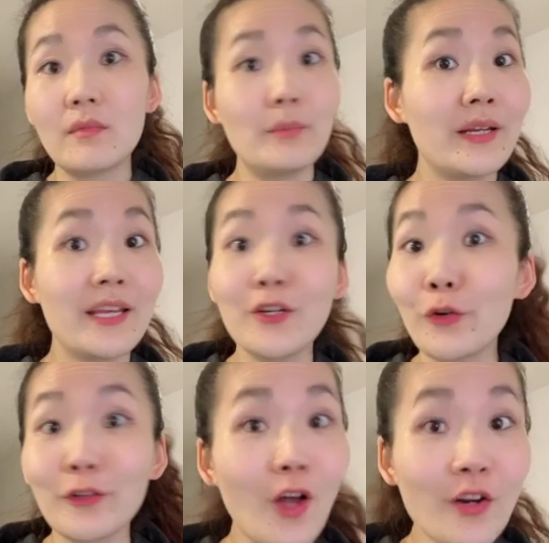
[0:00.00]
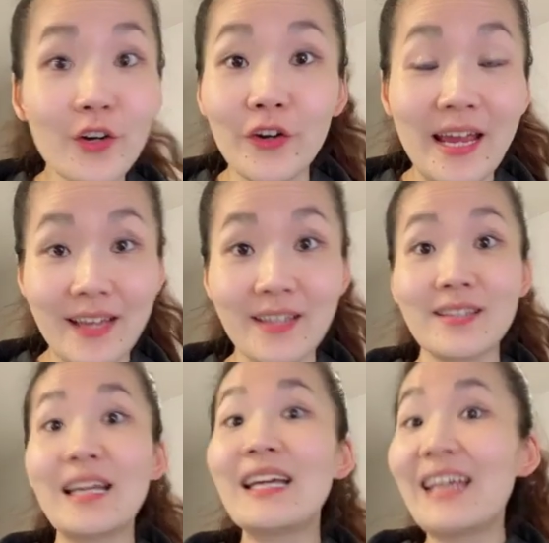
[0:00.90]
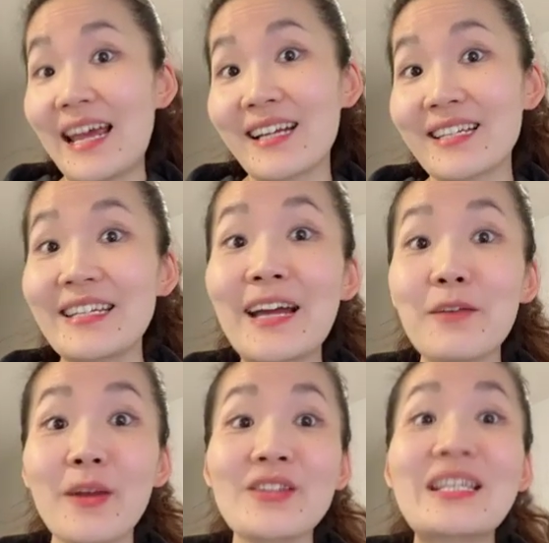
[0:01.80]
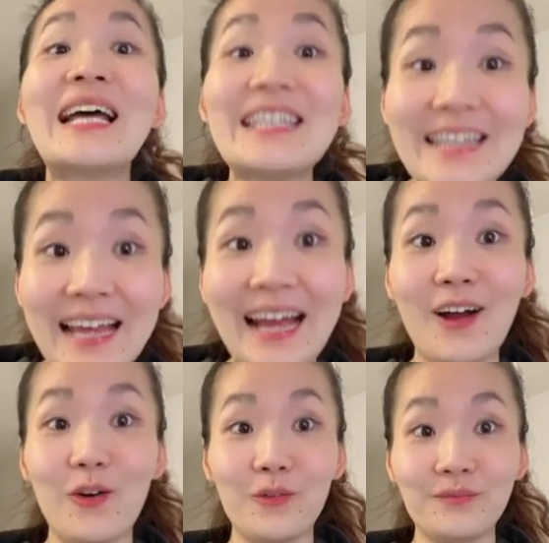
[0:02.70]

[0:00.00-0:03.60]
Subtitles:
but he no longer has headaches and nightmares now.